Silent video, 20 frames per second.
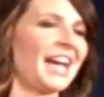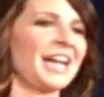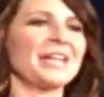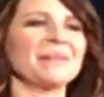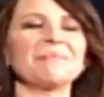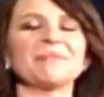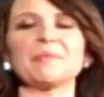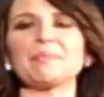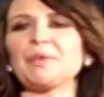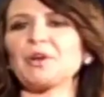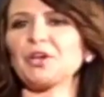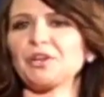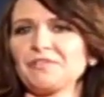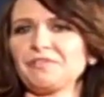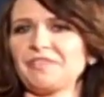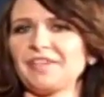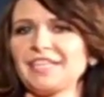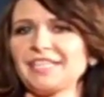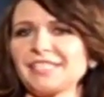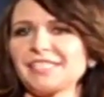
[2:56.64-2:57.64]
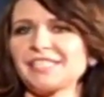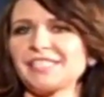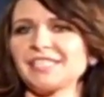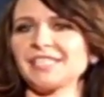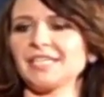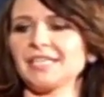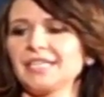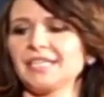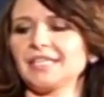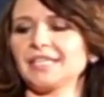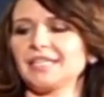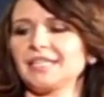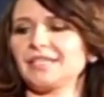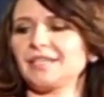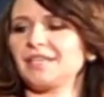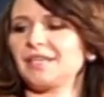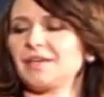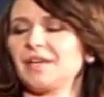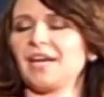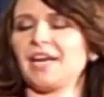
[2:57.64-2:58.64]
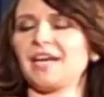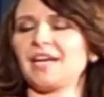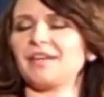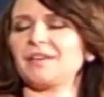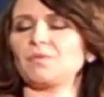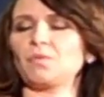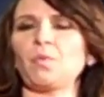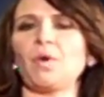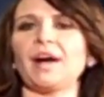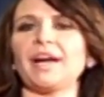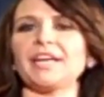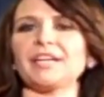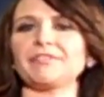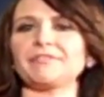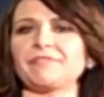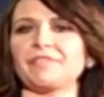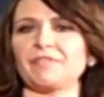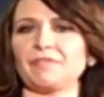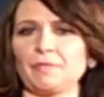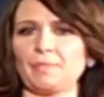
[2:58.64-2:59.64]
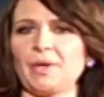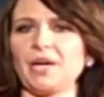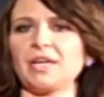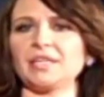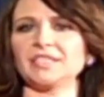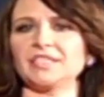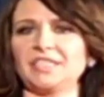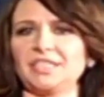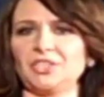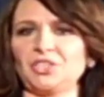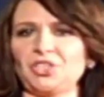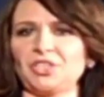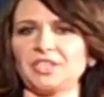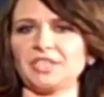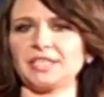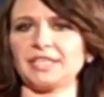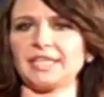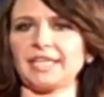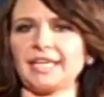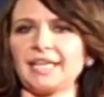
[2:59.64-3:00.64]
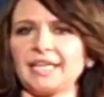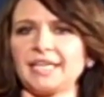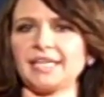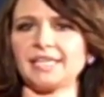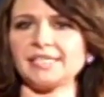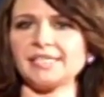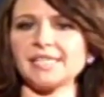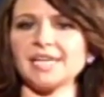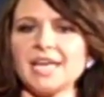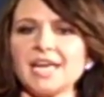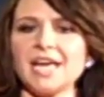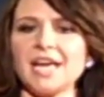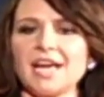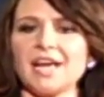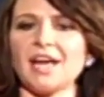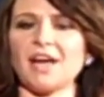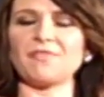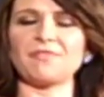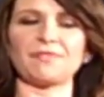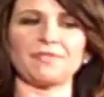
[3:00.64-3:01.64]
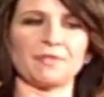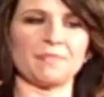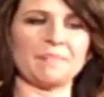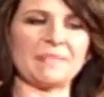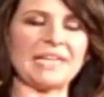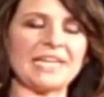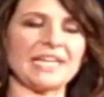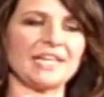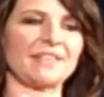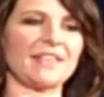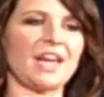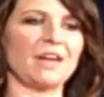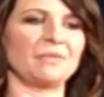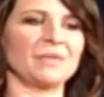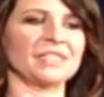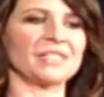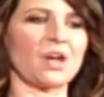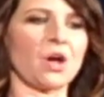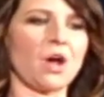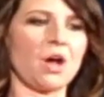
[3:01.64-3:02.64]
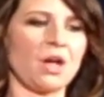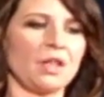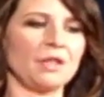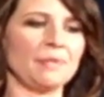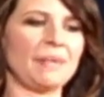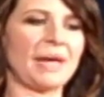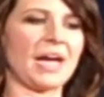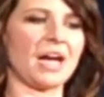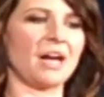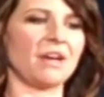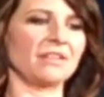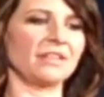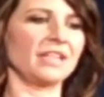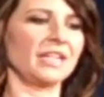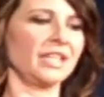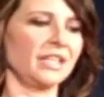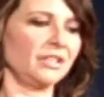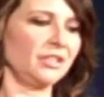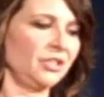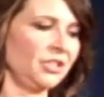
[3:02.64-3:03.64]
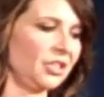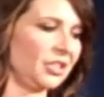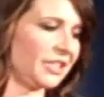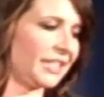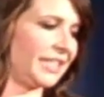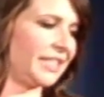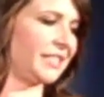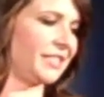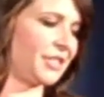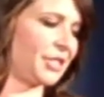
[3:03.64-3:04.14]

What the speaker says: am the perfect wife of a politician, and for me that was all about looking